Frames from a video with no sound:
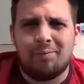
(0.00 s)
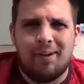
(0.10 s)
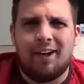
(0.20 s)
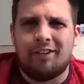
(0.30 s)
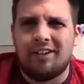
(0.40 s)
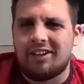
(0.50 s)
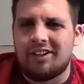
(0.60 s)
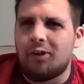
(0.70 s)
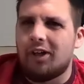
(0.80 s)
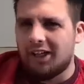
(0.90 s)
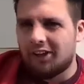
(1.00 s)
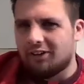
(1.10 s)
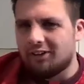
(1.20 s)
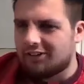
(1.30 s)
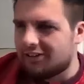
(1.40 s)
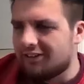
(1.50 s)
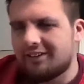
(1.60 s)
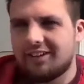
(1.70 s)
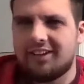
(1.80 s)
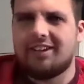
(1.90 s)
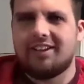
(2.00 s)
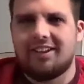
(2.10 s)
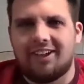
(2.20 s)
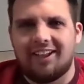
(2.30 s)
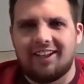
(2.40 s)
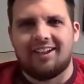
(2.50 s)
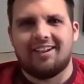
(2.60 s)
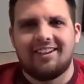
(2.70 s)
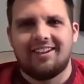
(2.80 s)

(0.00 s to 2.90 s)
a better reason than what I thought. So, yeah. I like that.